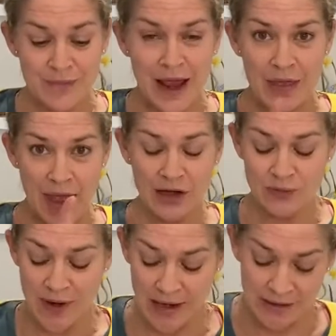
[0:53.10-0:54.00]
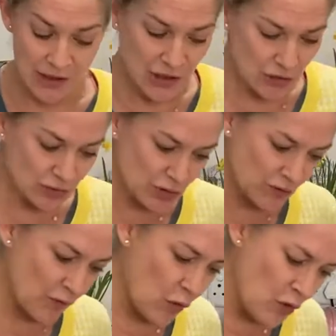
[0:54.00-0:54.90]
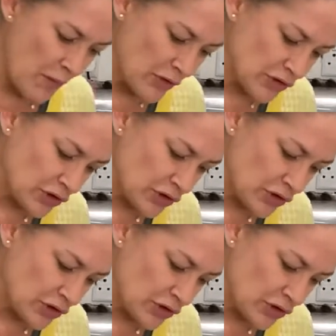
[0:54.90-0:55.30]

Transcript: And that way, you're sort of almost